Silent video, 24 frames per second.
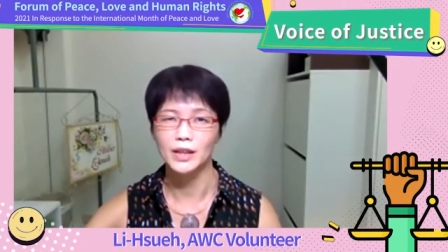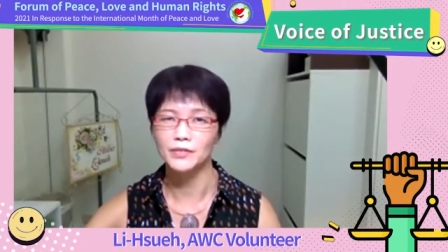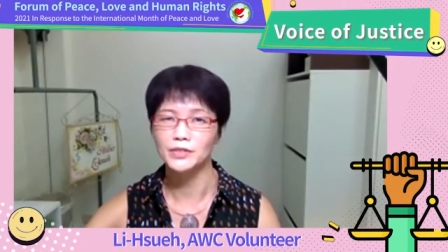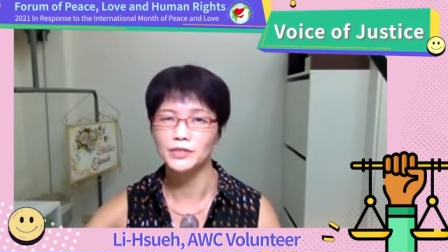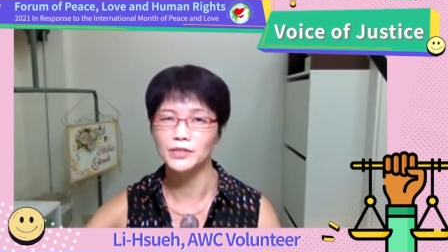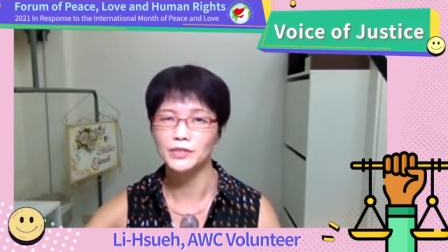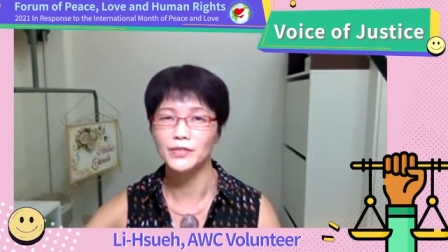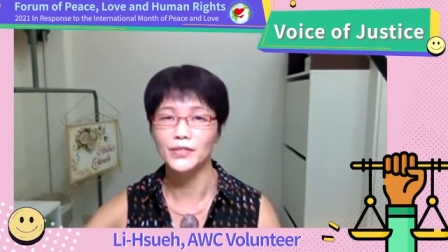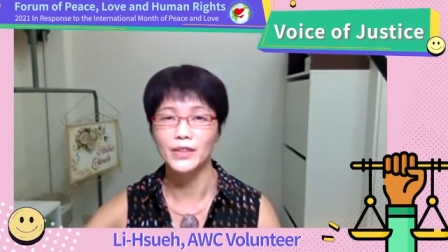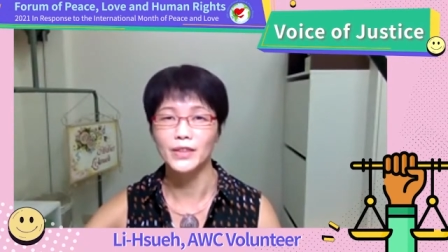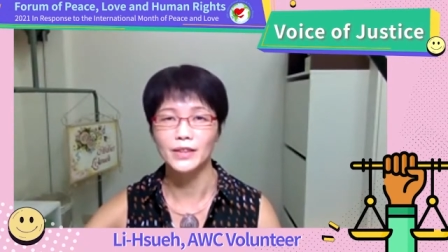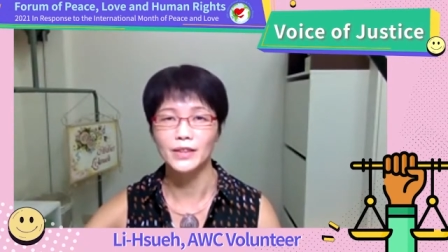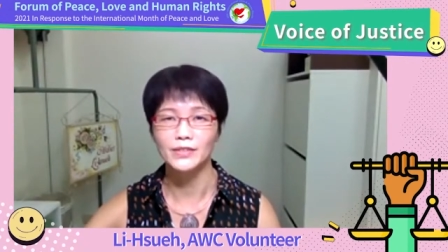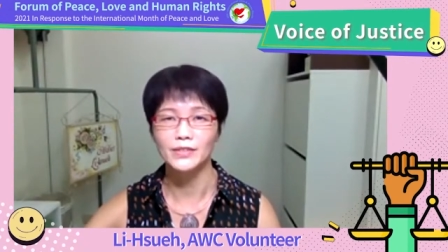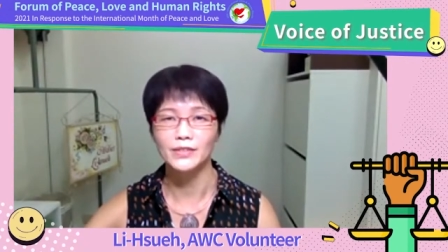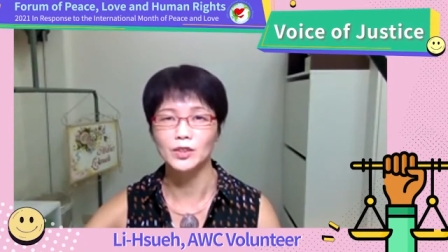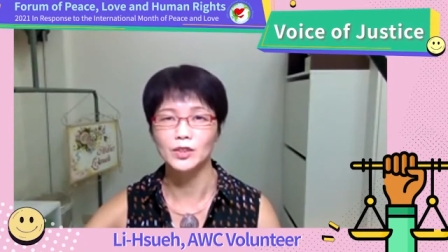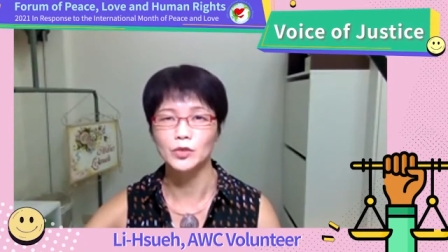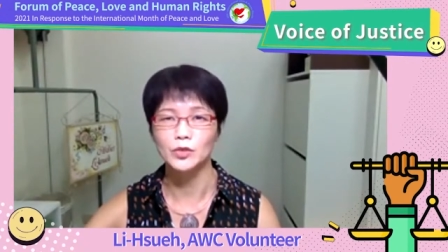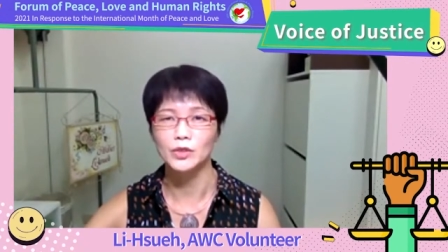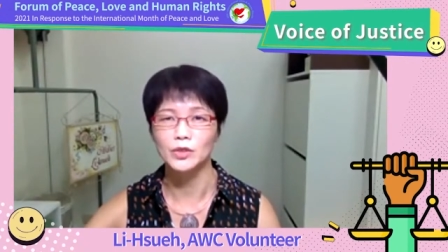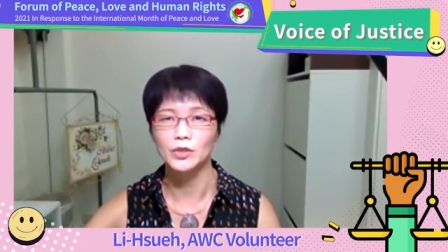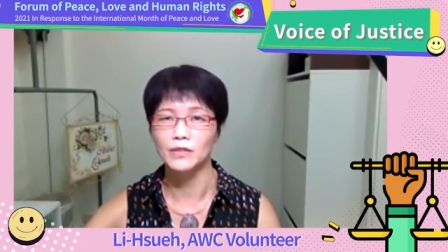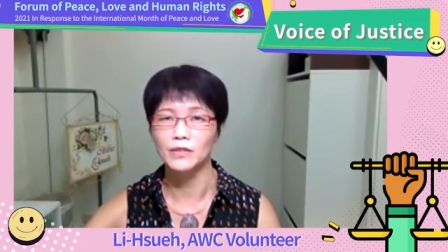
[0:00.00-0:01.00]
have done
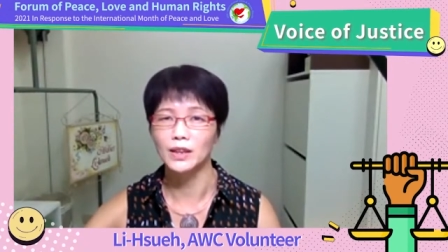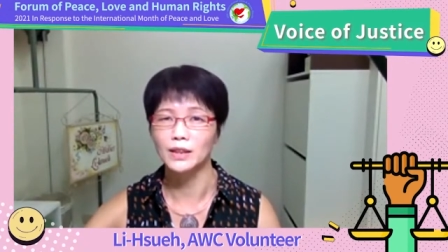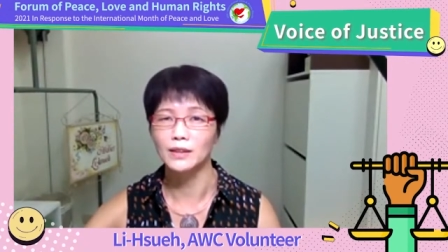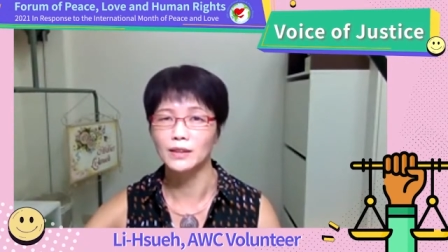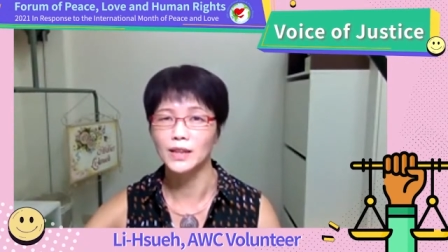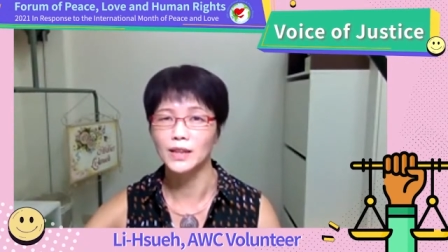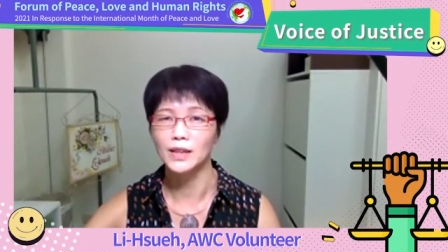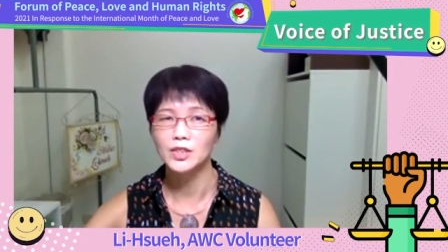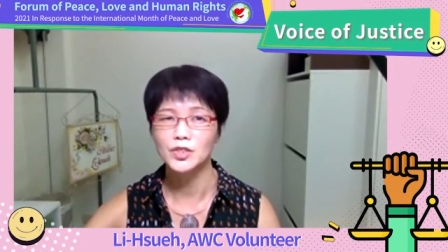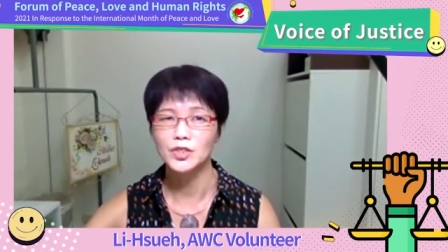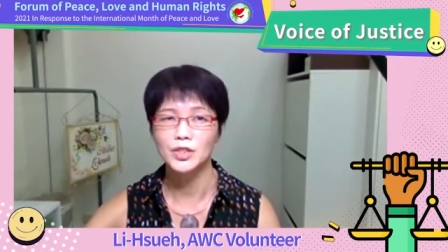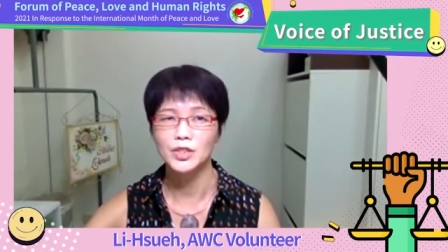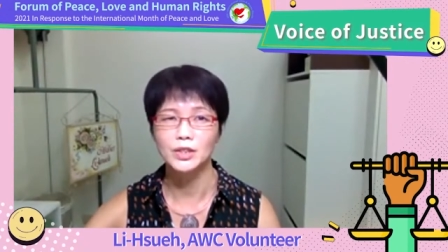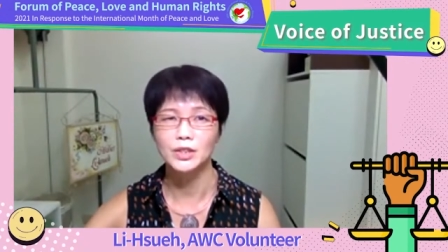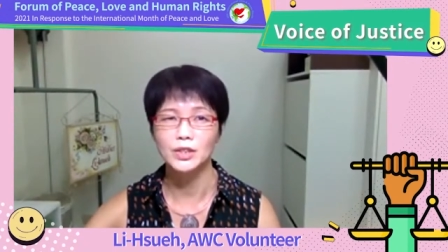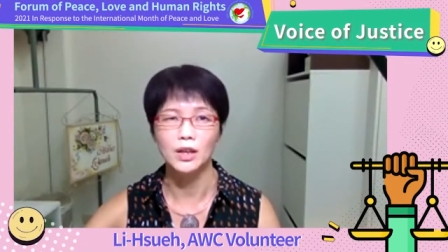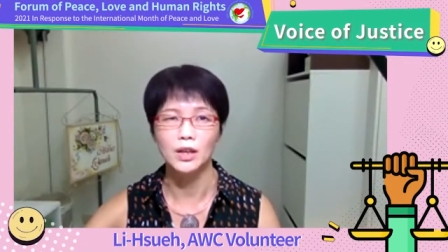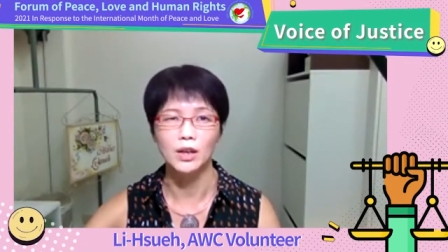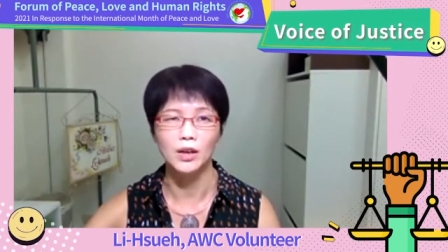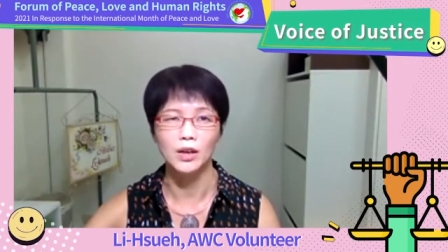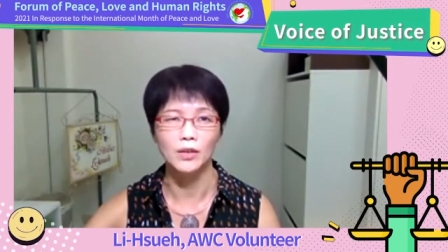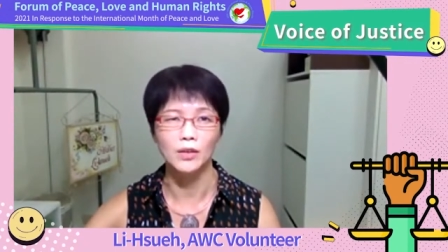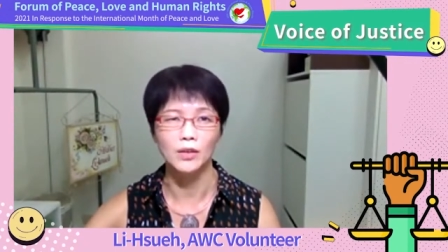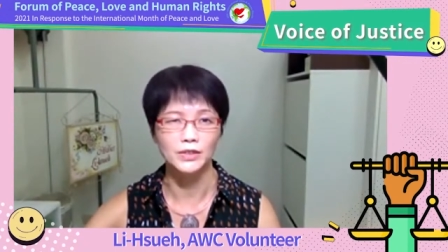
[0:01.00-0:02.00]
nothing to the
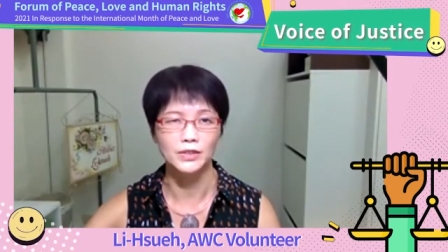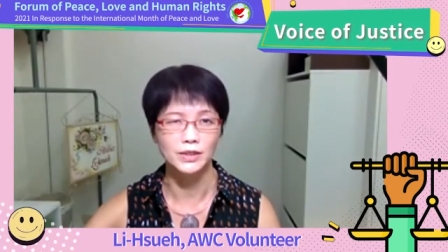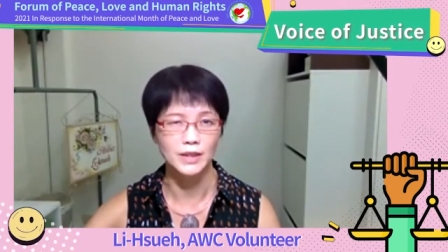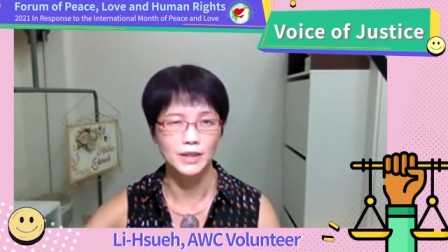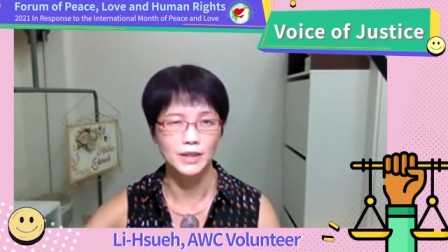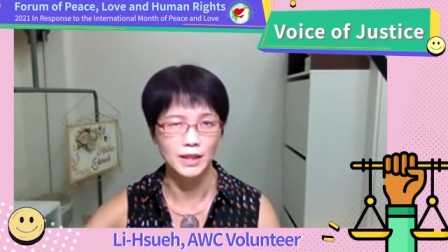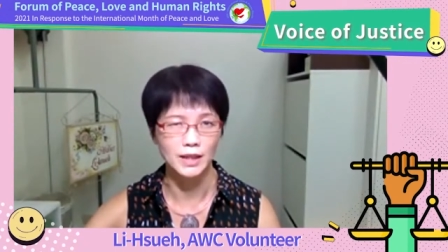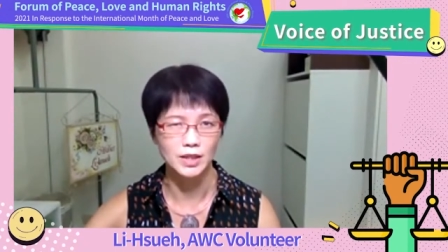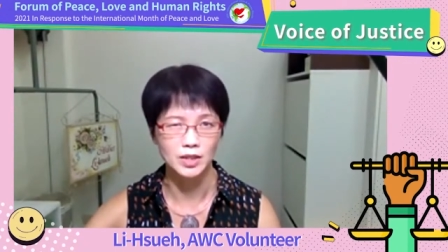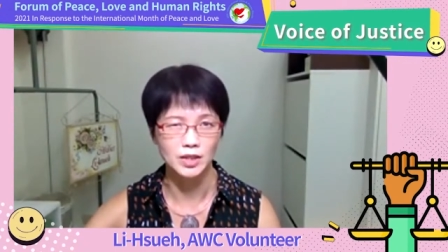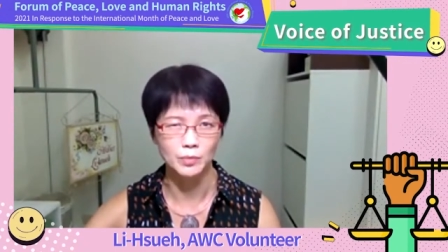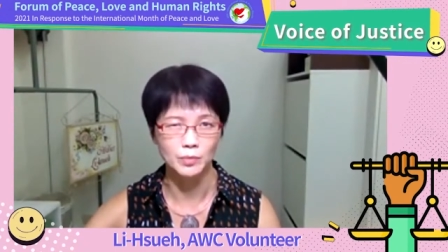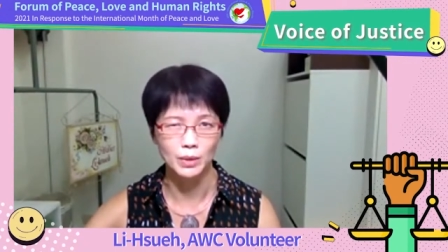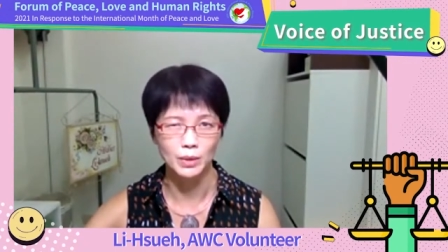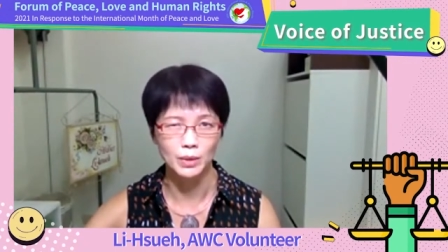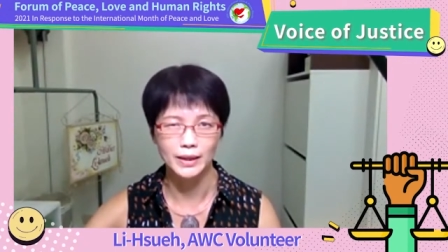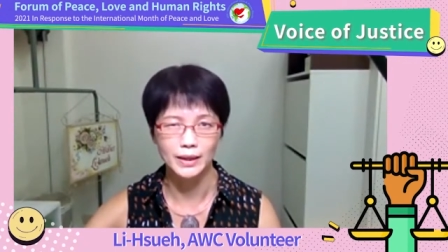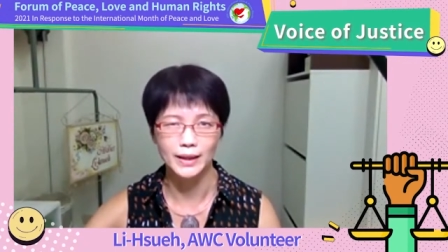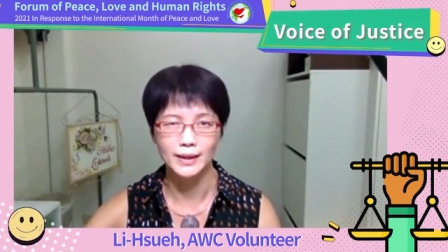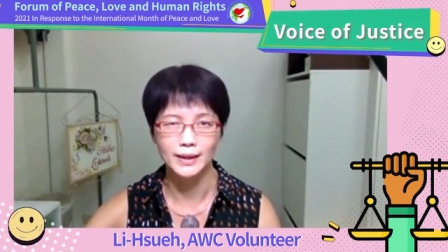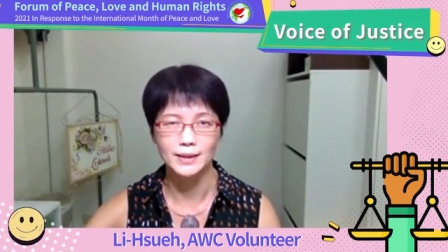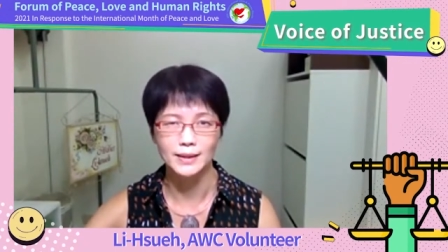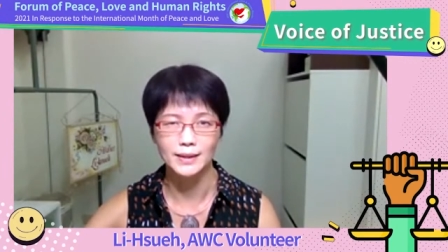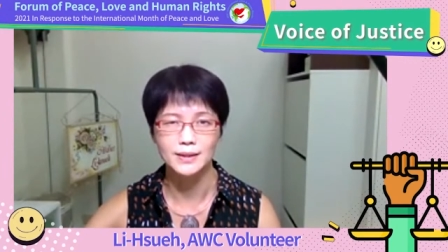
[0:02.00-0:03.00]
violation of the Tai Ji
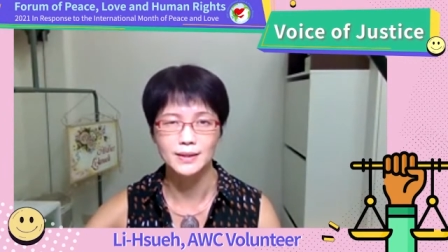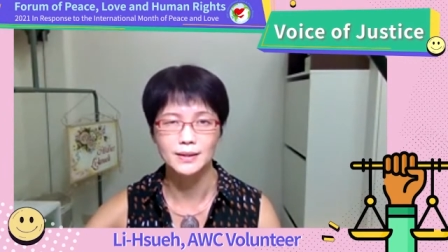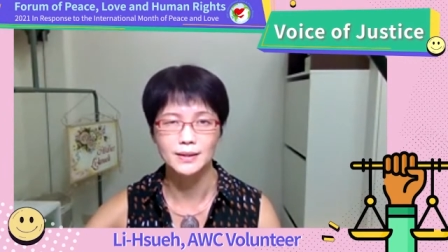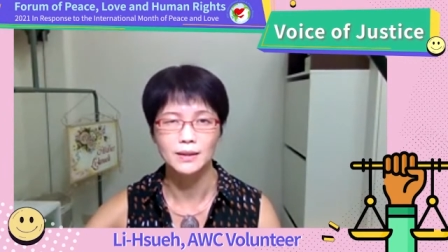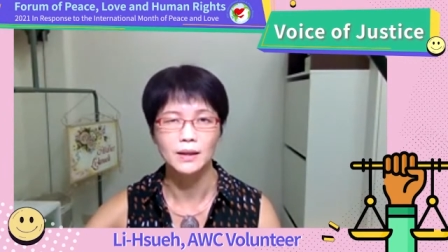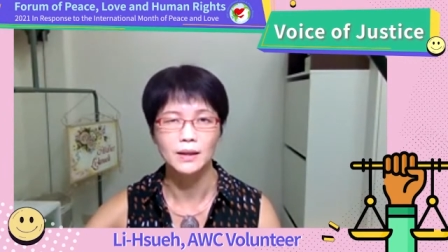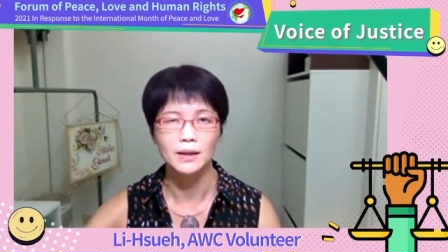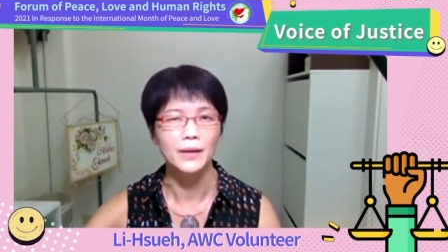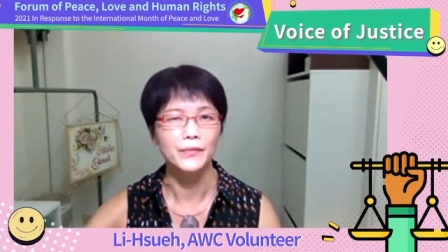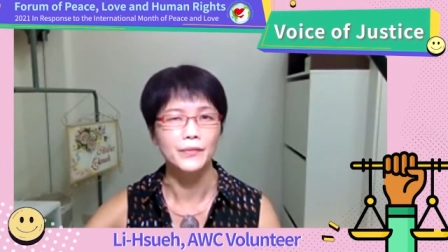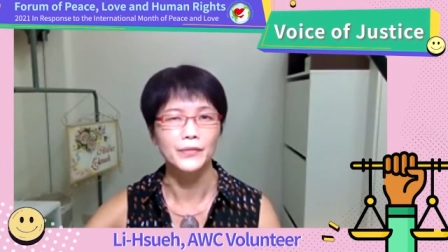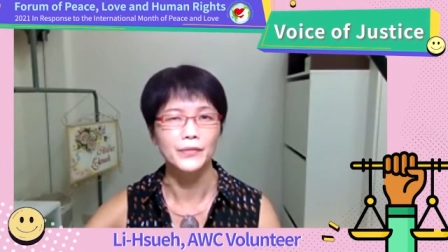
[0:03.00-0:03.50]
Men case.